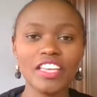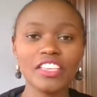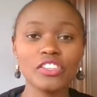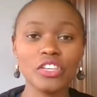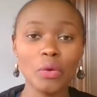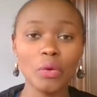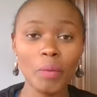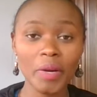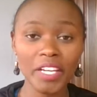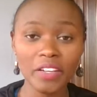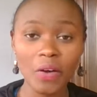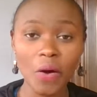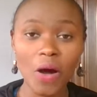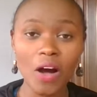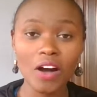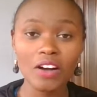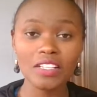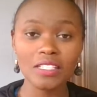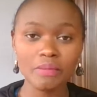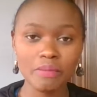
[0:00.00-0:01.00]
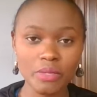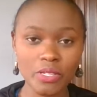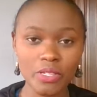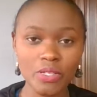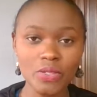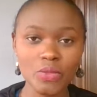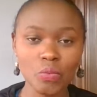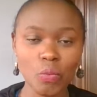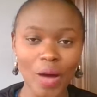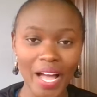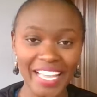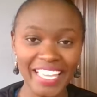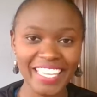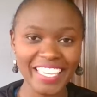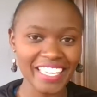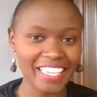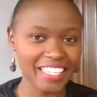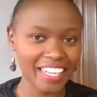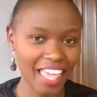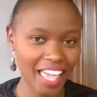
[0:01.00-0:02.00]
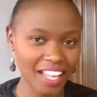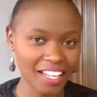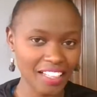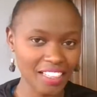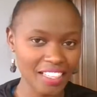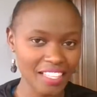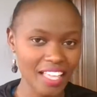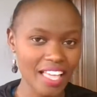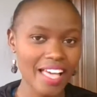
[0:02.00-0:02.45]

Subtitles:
You want to know how crypto is working in health?